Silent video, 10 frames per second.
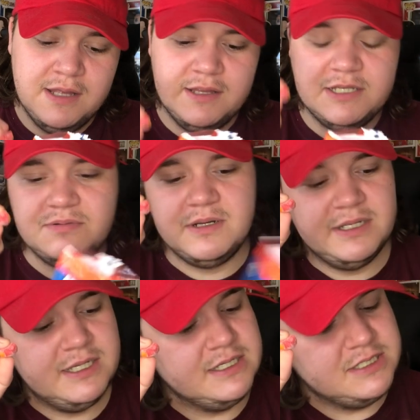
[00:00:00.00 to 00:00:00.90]
This
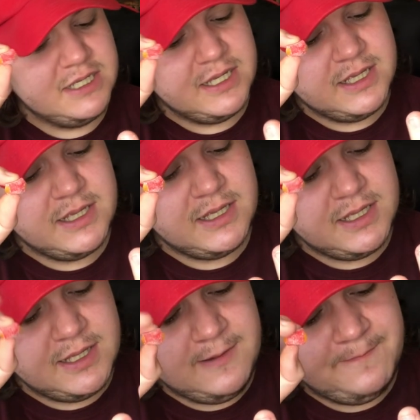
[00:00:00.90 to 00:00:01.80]
one is
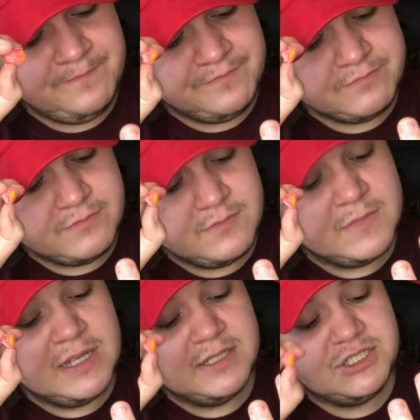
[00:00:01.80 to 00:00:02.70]
a
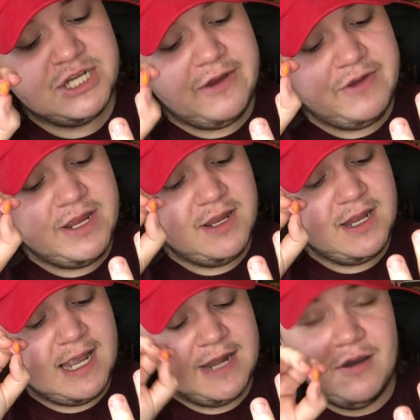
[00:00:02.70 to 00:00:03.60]
cherry
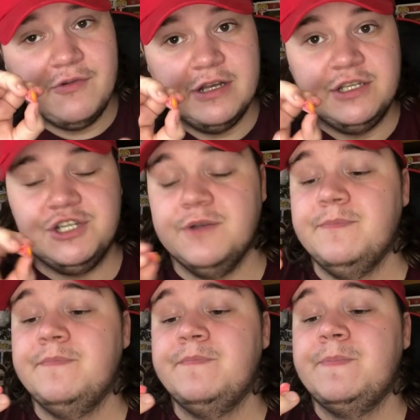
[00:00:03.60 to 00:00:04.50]
and orange
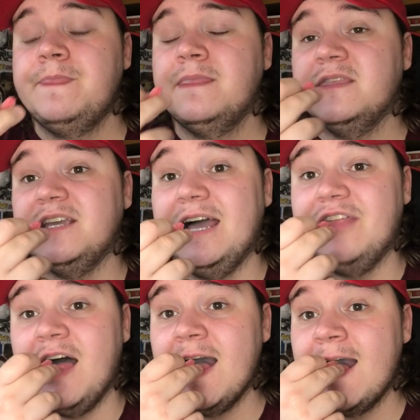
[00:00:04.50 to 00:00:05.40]
together.